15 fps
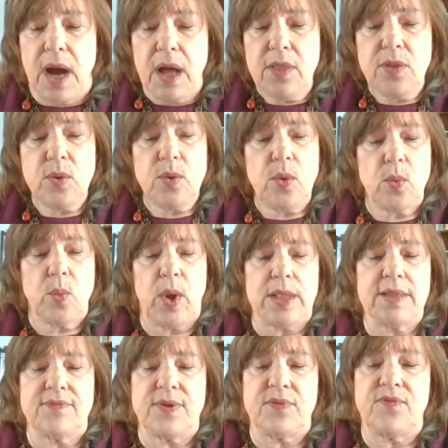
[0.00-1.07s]
other
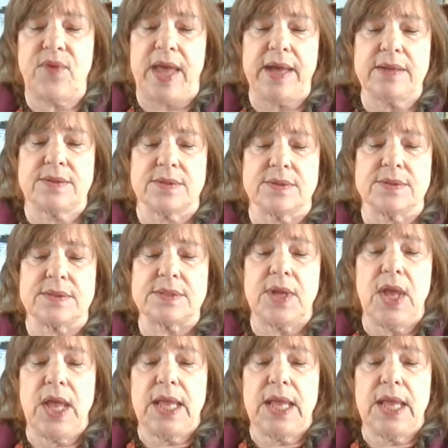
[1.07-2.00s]
relevant factors